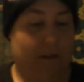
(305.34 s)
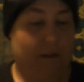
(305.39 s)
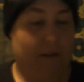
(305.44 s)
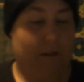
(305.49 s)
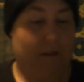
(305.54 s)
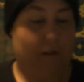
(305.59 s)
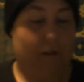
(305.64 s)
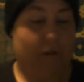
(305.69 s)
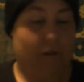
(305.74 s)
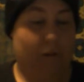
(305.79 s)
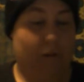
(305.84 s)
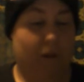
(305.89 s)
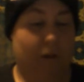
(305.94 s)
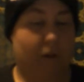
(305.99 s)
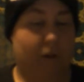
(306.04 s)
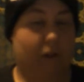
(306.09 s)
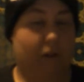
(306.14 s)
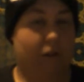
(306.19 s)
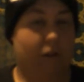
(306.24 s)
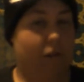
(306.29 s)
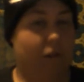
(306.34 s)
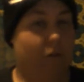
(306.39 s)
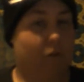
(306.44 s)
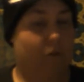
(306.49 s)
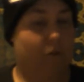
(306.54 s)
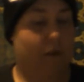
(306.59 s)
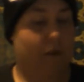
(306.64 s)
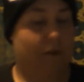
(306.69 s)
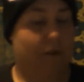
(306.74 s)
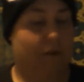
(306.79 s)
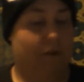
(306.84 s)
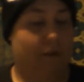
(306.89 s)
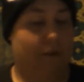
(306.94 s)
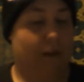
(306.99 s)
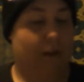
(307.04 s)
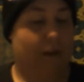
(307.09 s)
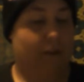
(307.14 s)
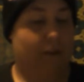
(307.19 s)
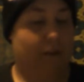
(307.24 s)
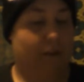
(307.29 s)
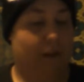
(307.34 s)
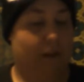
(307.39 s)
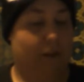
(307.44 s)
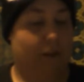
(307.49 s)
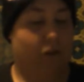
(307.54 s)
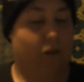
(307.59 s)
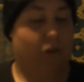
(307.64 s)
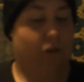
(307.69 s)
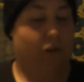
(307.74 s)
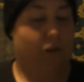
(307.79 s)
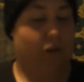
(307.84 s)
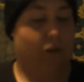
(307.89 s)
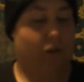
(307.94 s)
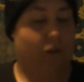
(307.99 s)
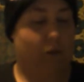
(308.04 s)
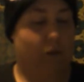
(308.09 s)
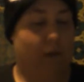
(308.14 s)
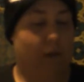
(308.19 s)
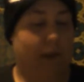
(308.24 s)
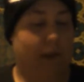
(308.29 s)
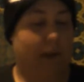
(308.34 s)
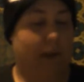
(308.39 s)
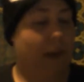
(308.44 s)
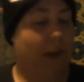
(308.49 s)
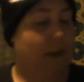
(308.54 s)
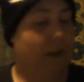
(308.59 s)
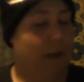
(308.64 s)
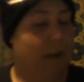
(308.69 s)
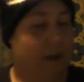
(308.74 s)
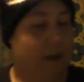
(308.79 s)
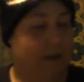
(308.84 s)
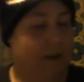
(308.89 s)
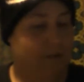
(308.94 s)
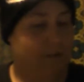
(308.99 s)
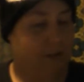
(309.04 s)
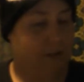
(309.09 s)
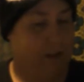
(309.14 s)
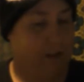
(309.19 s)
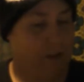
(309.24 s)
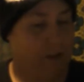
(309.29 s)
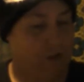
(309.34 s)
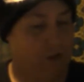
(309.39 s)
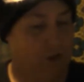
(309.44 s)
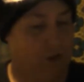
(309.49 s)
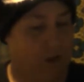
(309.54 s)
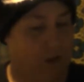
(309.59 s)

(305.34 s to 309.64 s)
this month it's 25 inches. So I gained a half an inch